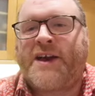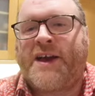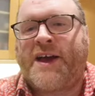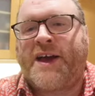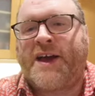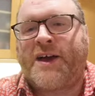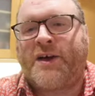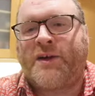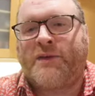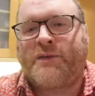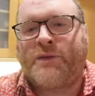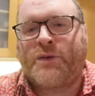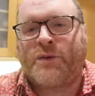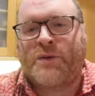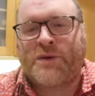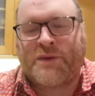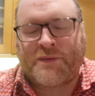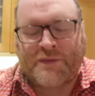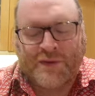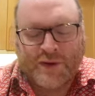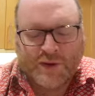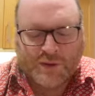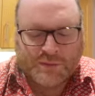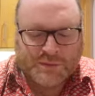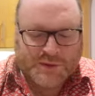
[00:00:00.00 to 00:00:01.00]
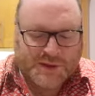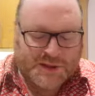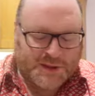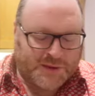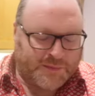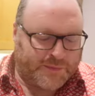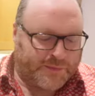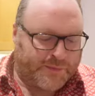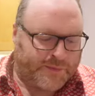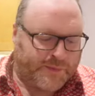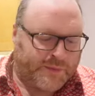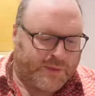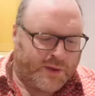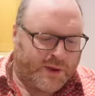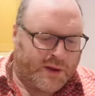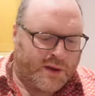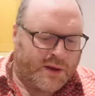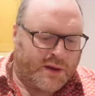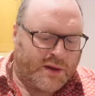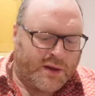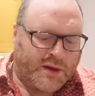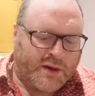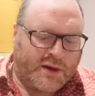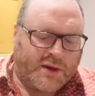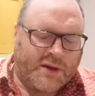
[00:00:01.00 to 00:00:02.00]
out of all the films.
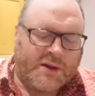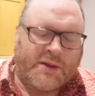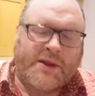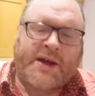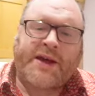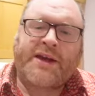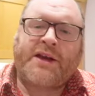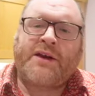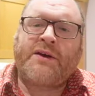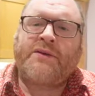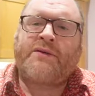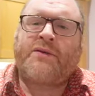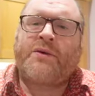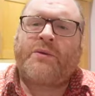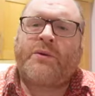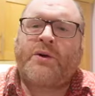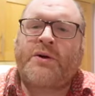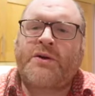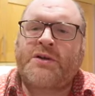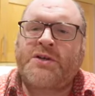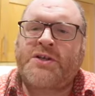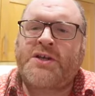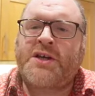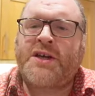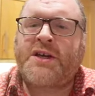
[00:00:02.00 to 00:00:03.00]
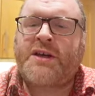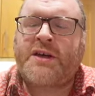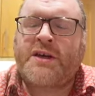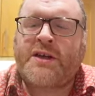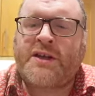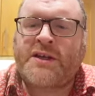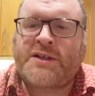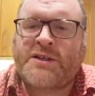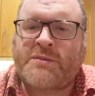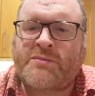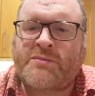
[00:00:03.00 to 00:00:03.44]
Thank you for watching. There's a